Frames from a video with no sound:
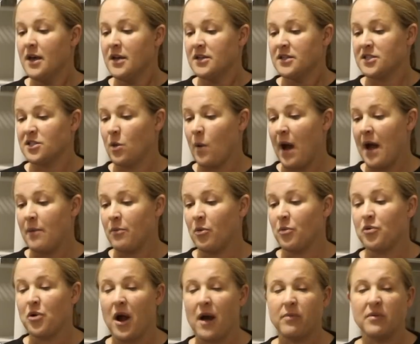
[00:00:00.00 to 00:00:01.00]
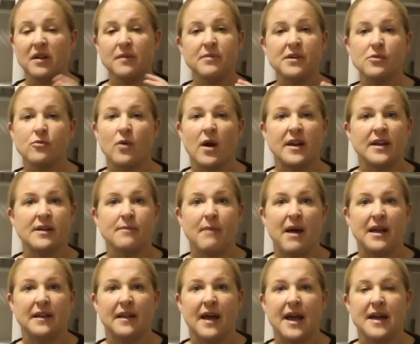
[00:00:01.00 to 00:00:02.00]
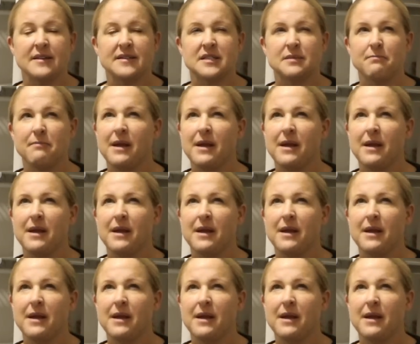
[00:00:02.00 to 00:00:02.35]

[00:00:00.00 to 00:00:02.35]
So I will probably be running my lights